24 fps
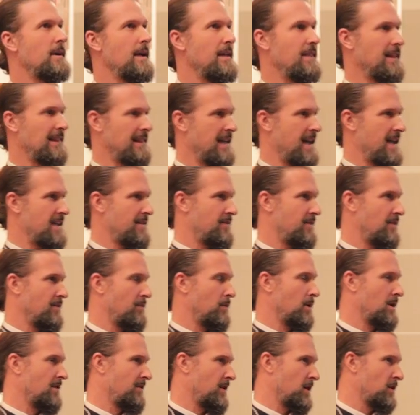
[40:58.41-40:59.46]
in the life of
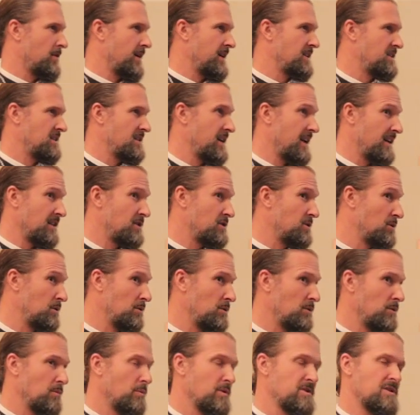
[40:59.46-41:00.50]
one of our great saints
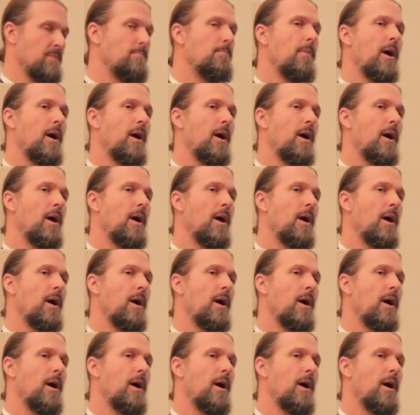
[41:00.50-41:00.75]
who was a